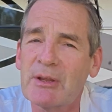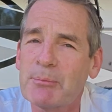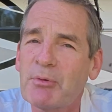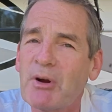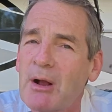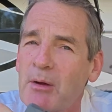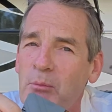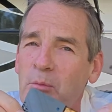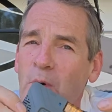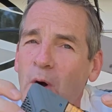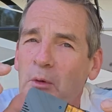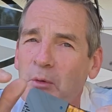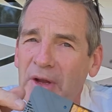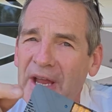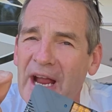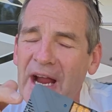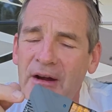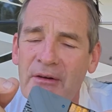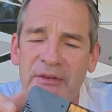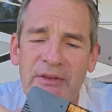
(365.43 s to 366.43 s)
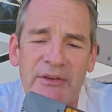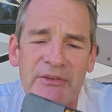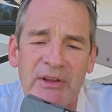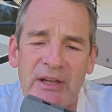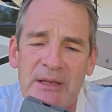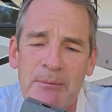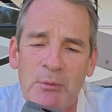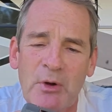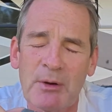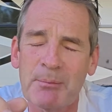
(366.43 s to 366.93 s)
they probably won't carry this
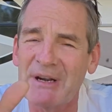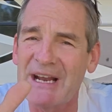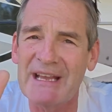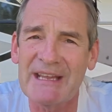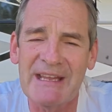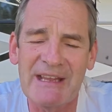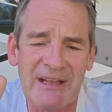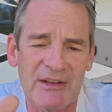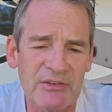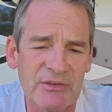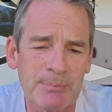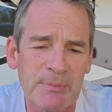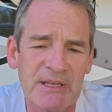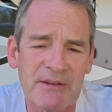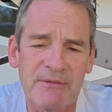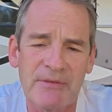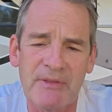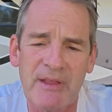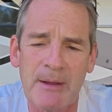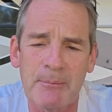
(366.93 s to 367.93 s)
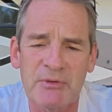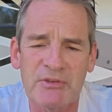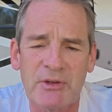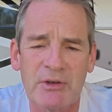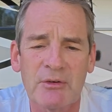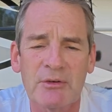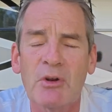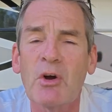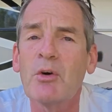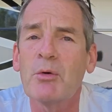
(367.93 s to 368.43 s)
anymore, but I can't speak for them, so
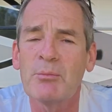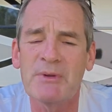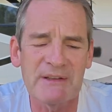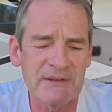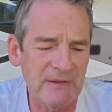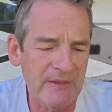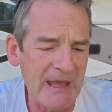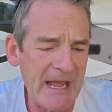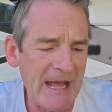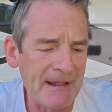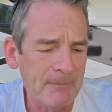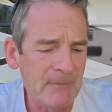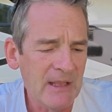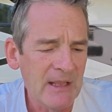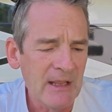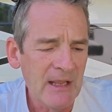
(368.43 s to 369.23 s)
don't hold me to that.